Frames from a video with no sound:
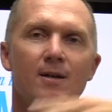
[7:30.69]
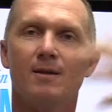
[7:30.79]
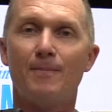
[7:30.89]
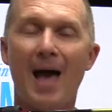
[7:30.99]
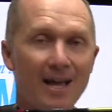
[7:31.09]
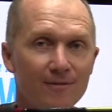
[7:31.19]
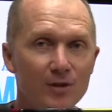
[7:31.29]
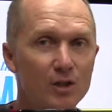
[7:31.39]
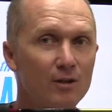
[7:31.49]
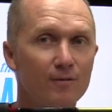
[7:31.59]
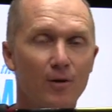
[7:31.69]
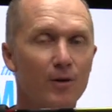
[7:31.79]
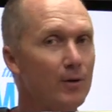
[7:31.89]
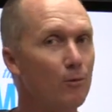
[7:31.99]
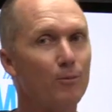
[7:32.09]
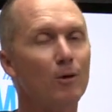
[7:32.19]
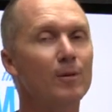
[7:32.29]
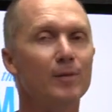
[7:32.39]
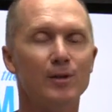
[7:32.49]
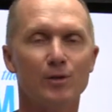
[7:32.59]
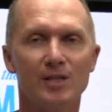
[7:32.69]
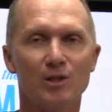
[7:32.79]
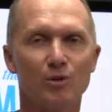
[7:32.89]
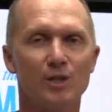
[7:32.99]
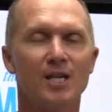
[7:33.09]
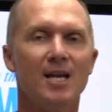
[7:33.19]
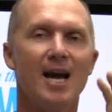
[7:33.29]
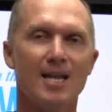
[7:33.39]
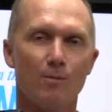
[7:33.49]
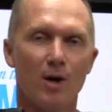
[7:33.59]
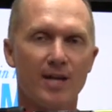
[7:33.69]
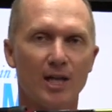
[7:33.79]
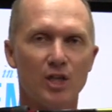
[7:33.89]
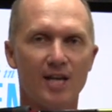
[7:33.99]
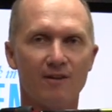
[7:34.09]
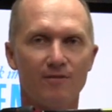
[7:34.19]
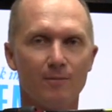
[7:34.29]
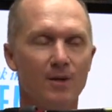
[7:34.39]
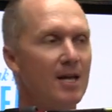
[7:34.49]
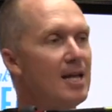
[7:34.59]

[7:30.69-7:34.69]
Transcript: the pack of fish that are following it will probably lose interest and you won't catch any of them.